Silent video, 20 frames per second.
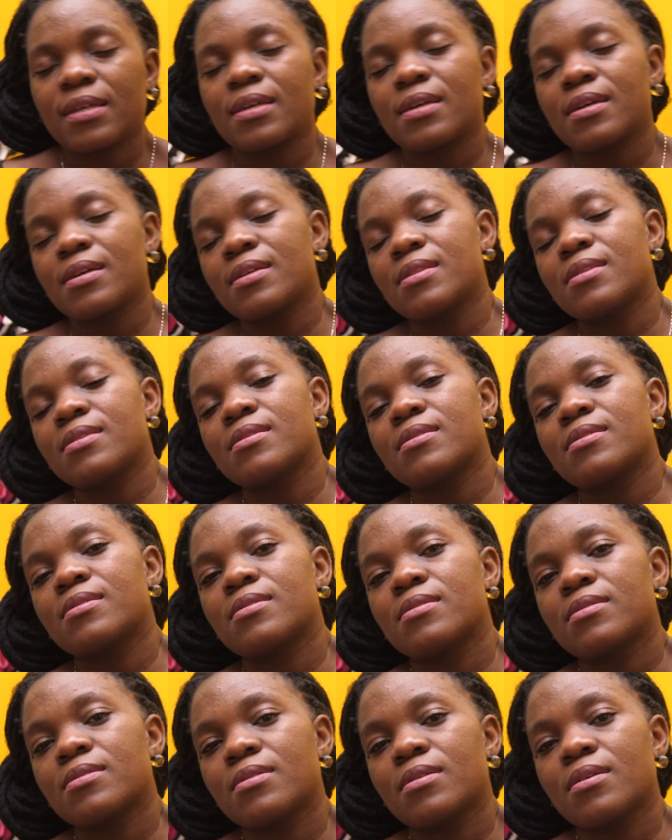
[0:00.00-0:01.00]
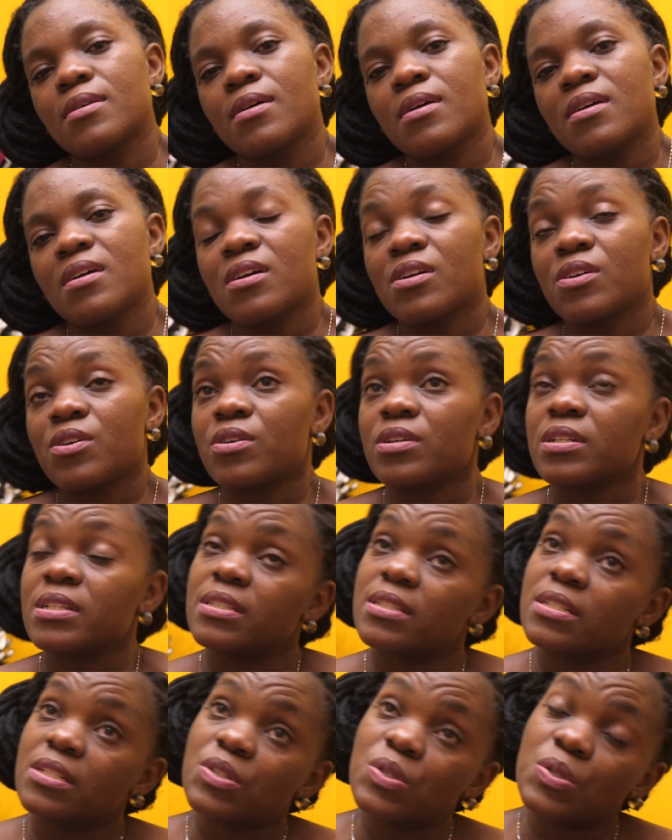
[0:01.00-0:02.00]
kids, God
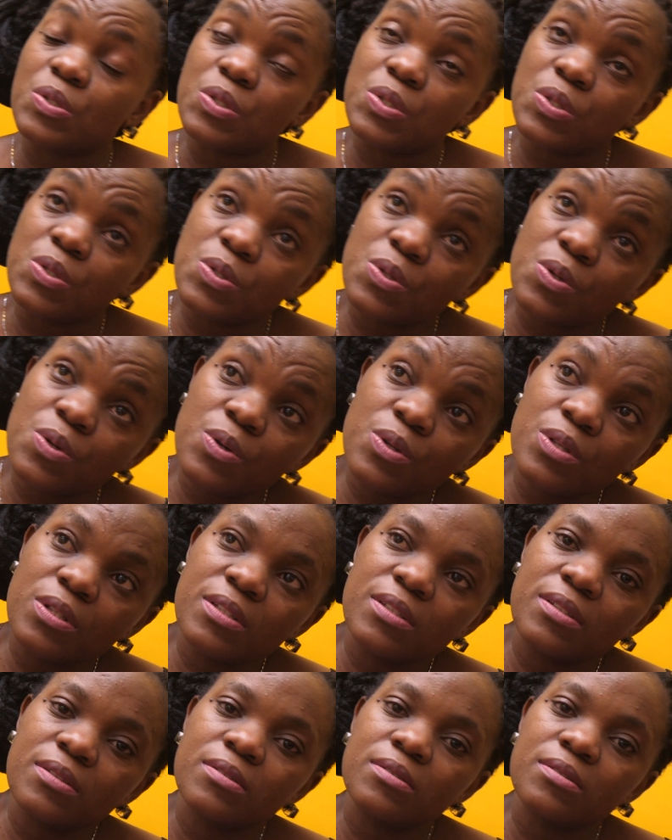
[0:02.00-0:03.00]
is in control,